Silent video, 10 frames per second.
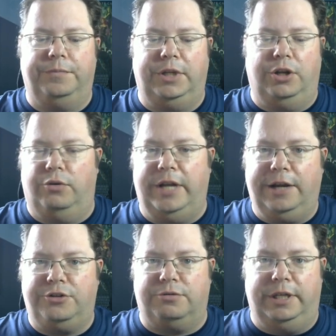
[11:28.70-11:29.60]

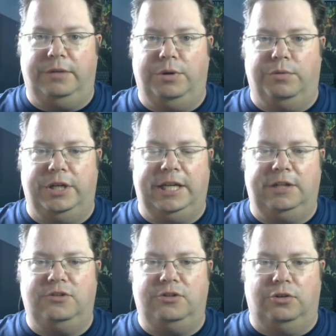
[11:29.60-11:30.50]
Naturally, we would
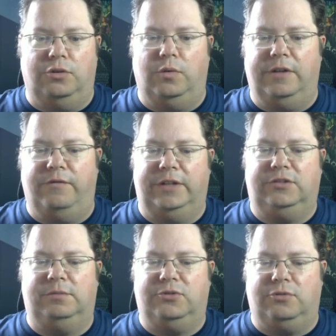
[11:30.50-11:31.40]
need to invent
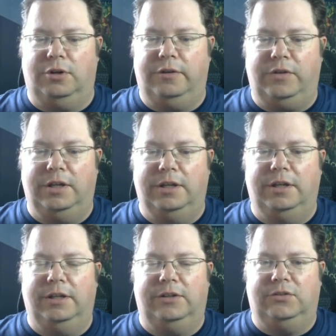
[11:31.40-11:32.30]
some sort of
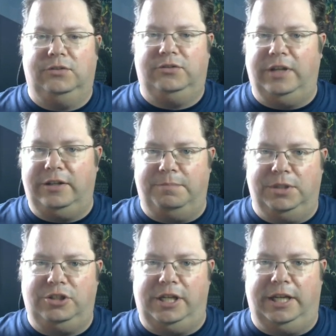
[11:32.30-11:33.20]
scent
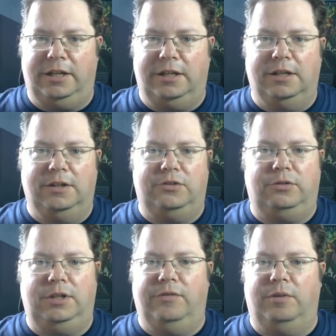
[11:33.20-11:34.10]
machine
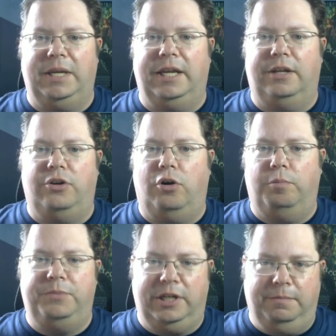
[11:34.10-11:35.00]
to even begin to
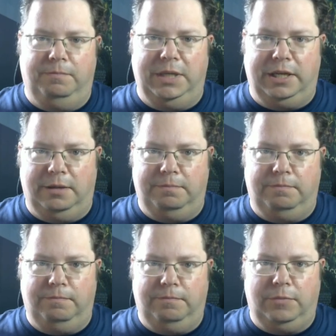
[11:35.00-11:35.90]
hope to
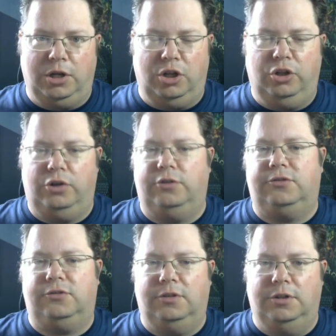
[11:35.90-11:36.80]
become
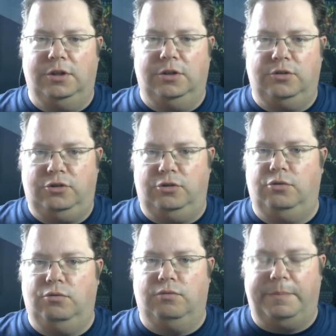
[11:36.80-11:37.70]
close
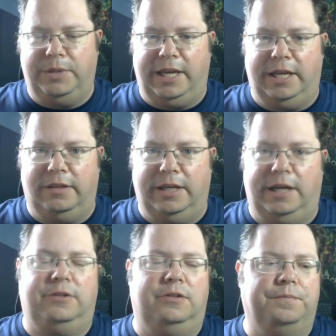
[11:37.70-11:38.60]
to replicating
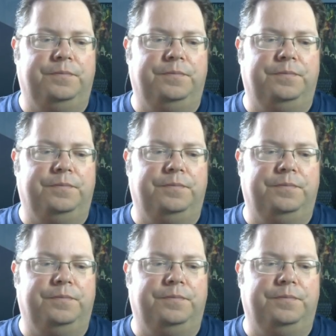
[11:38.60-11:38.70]
that.